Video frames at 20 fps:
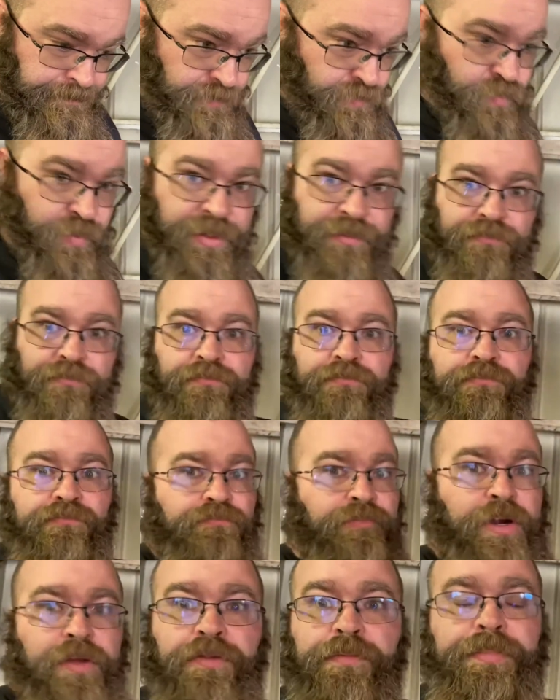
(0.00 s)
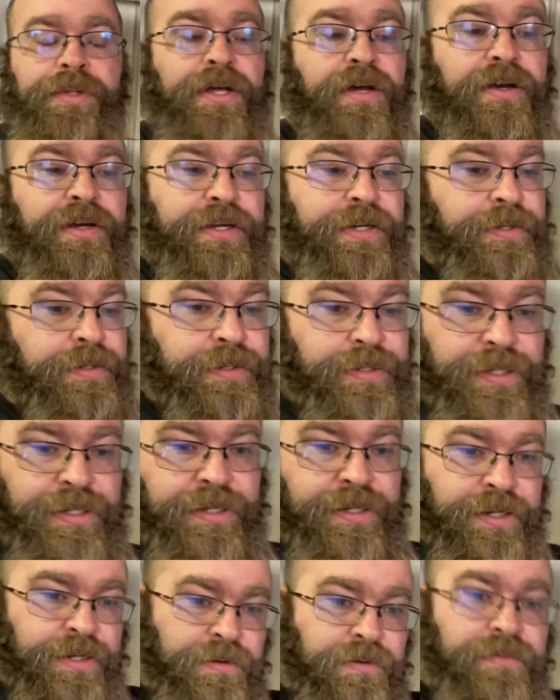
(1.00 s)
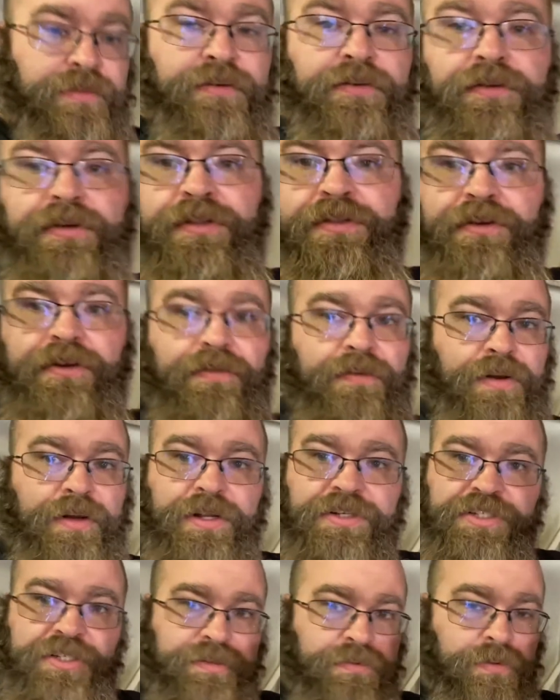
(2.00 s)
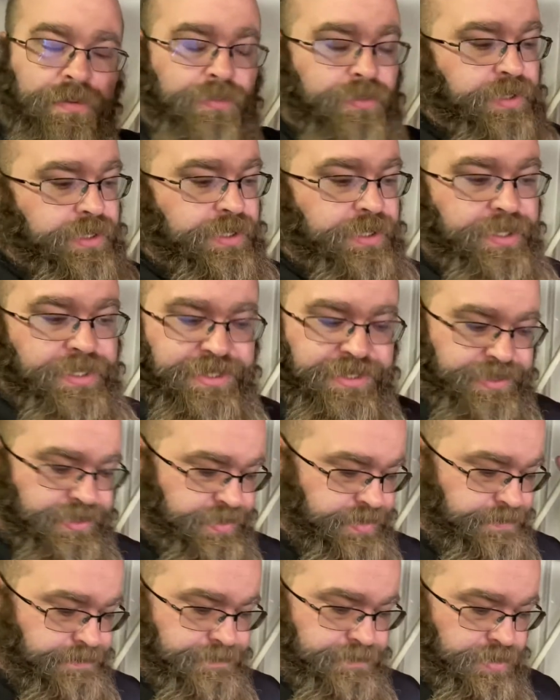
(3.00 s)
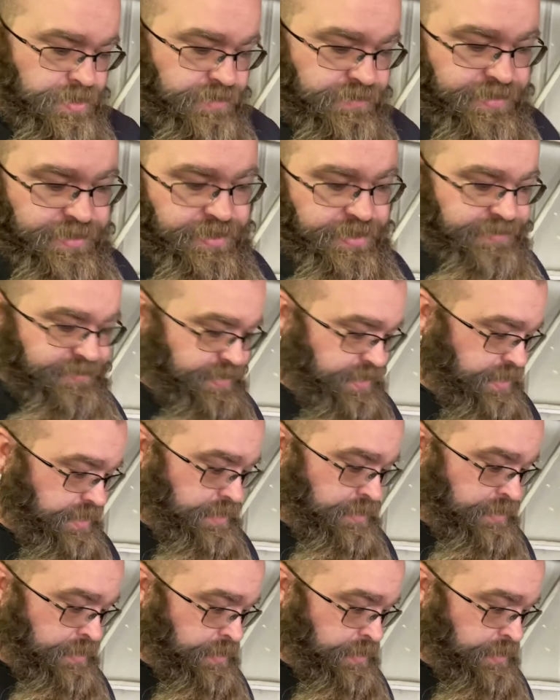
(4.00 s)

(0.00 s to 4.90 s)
went around the block in here in the in the garage, hold the clutch, it's perfectly fine.